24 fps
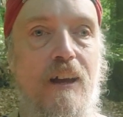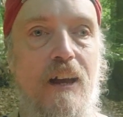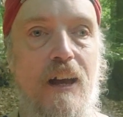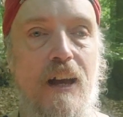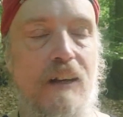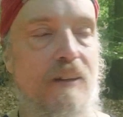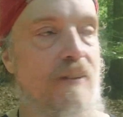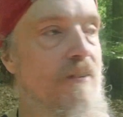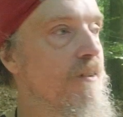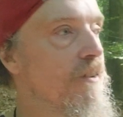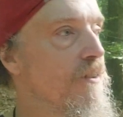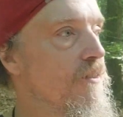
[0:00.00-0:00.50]

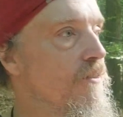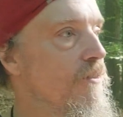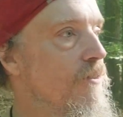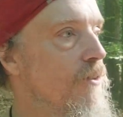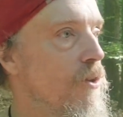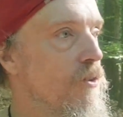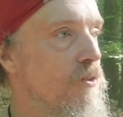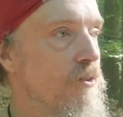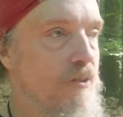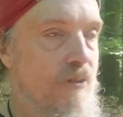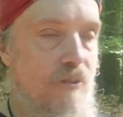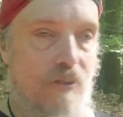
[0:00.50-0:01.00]
and it's
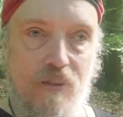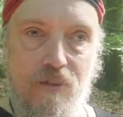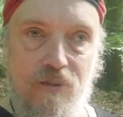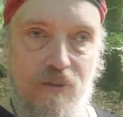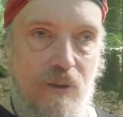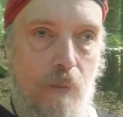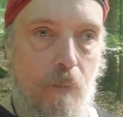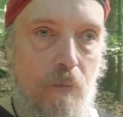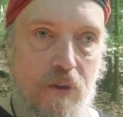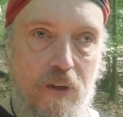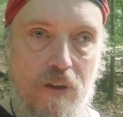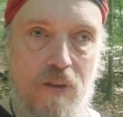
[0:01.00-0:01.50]
not
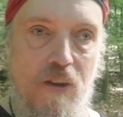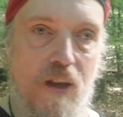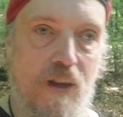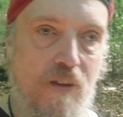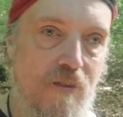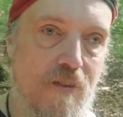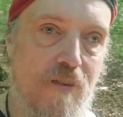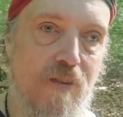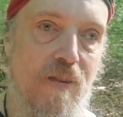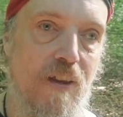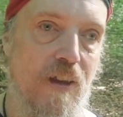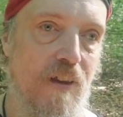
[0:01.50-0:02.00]
something
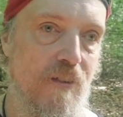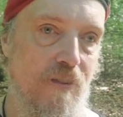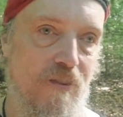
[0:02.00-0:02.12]
that